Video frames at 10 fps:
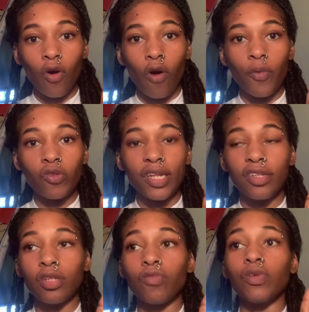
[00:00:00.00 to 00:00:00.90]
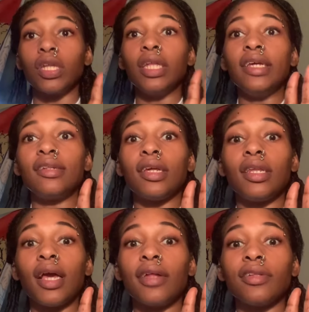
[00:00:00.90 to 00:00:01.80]
almost as to release
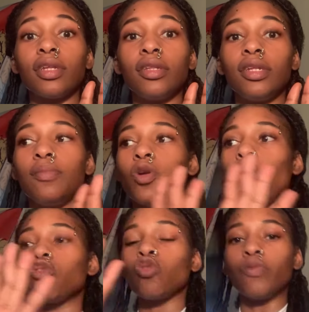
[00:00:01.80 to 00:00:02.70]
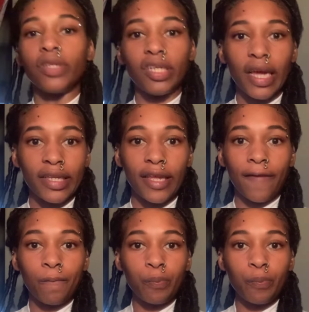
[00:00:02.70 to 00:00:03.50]
any hostility, but also reject it.